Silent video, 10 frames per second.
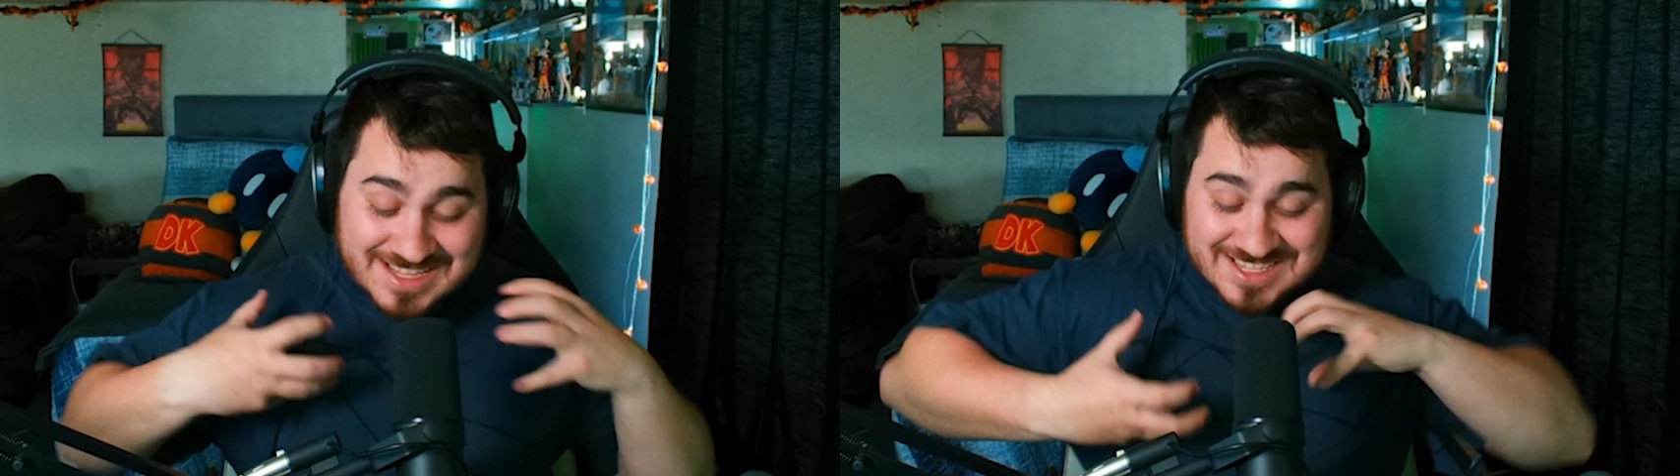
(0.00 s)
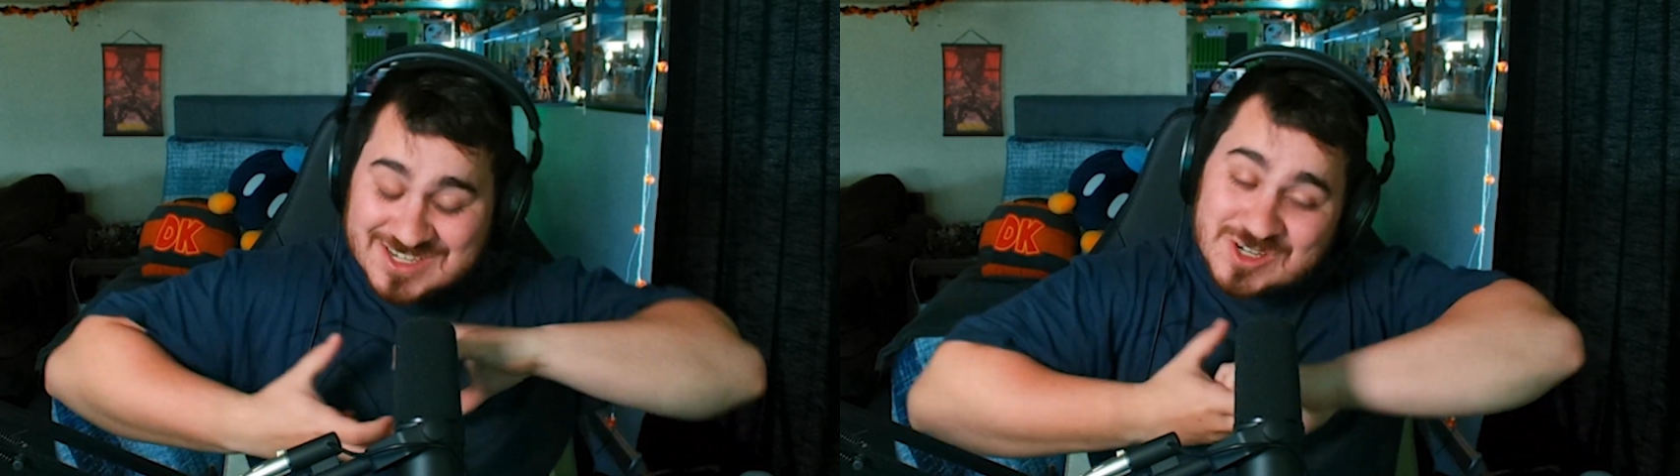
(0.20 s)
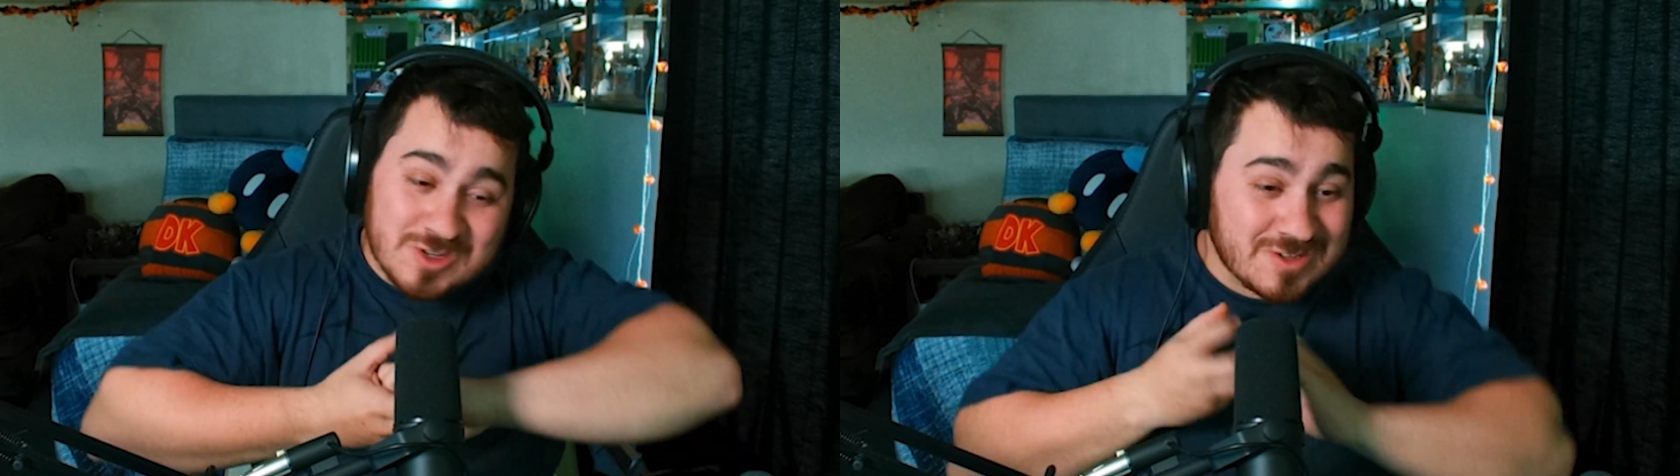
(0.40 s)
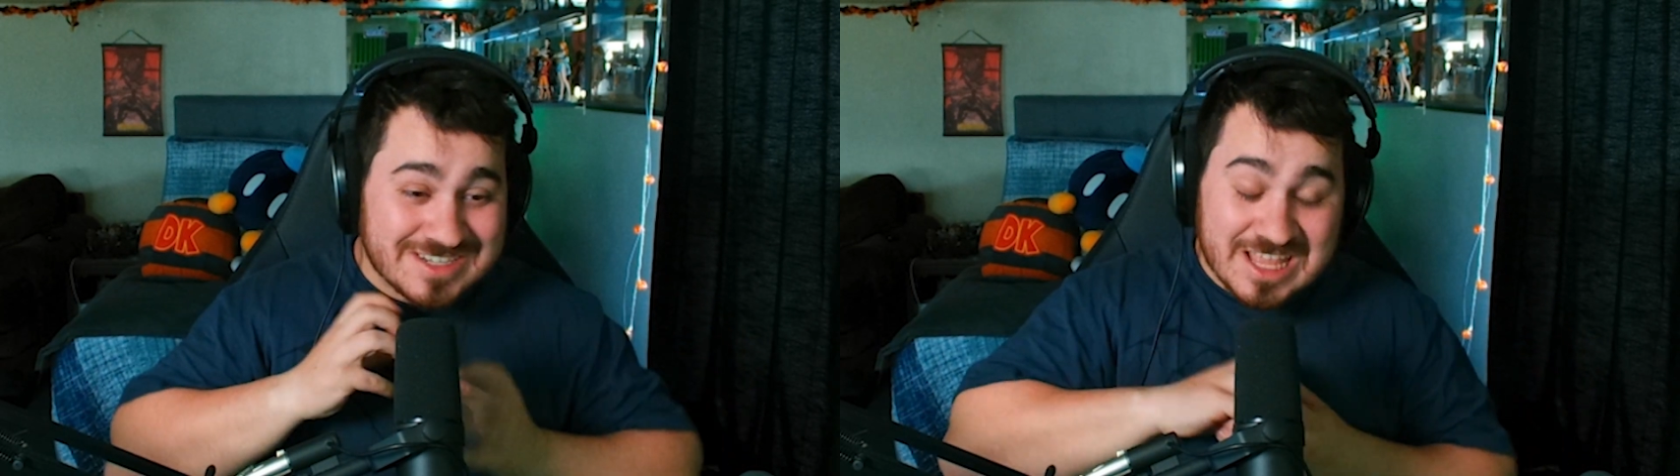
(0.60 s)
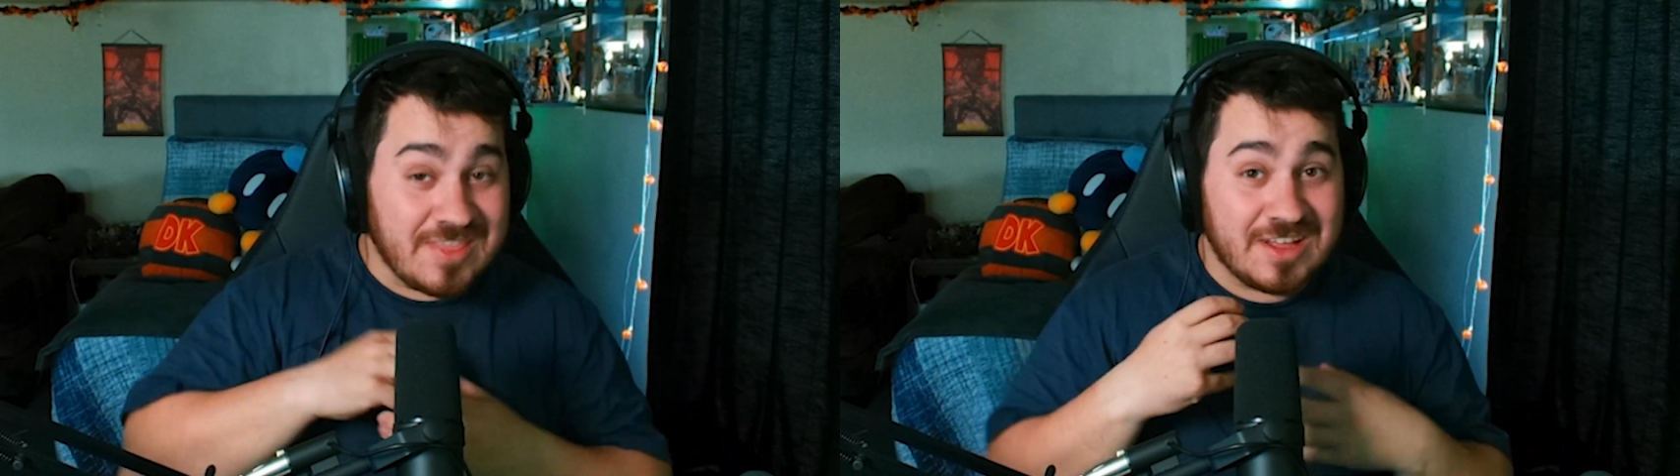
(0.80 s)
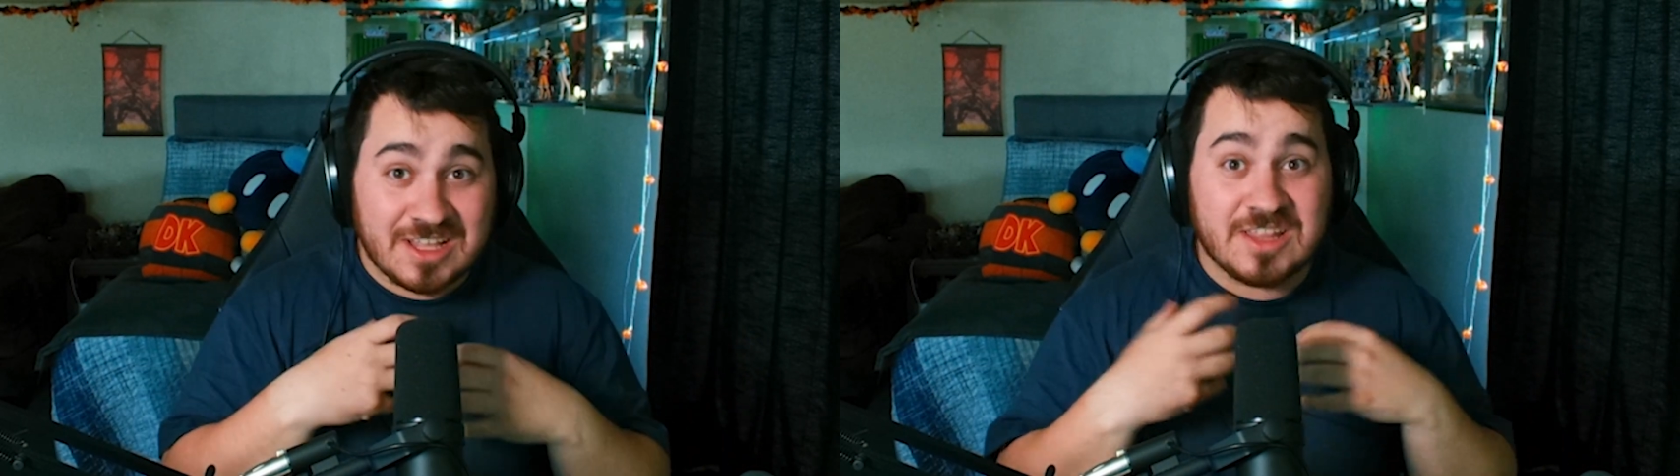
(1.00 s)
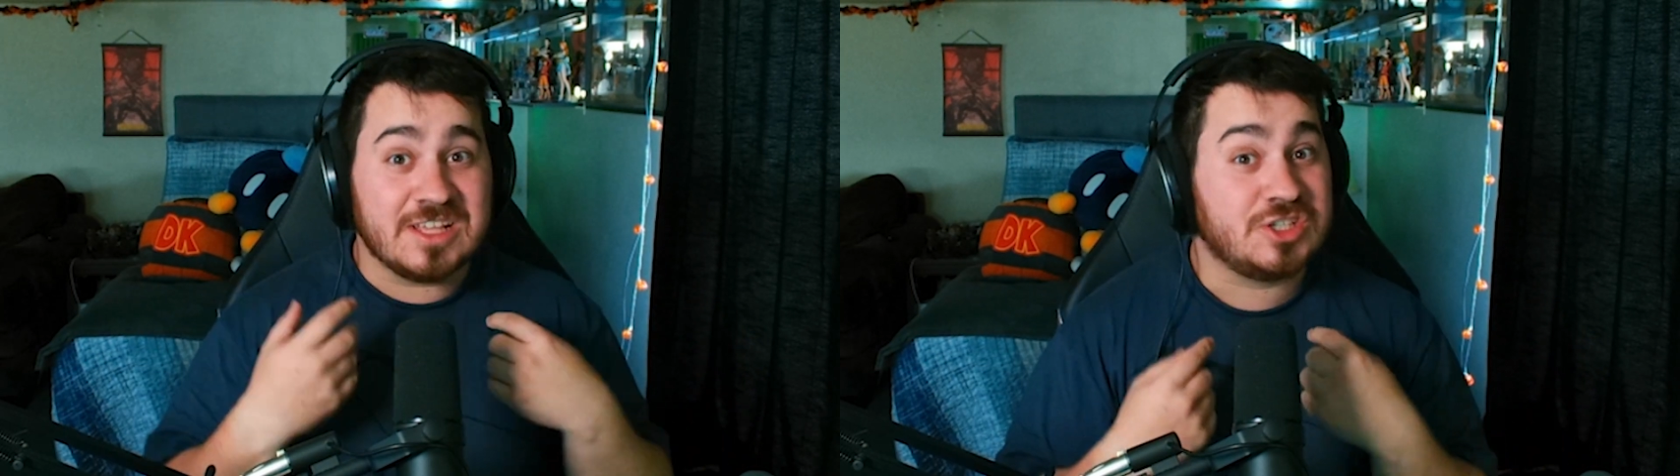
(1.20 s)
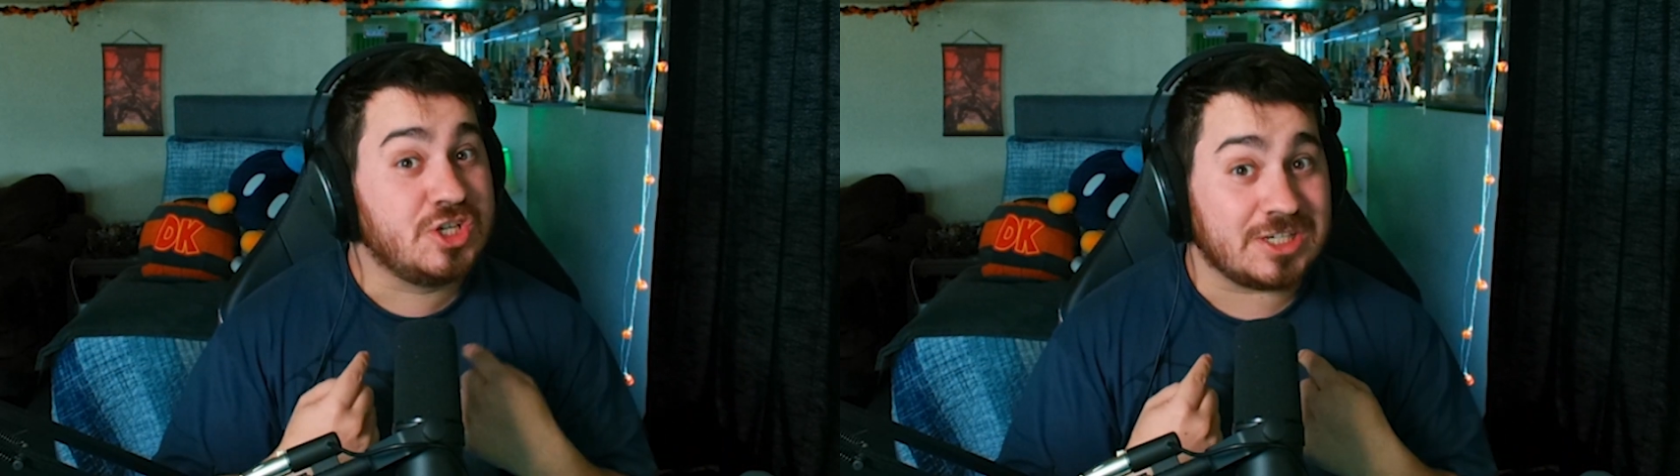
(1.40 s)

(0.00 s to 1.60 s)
That's all, and that's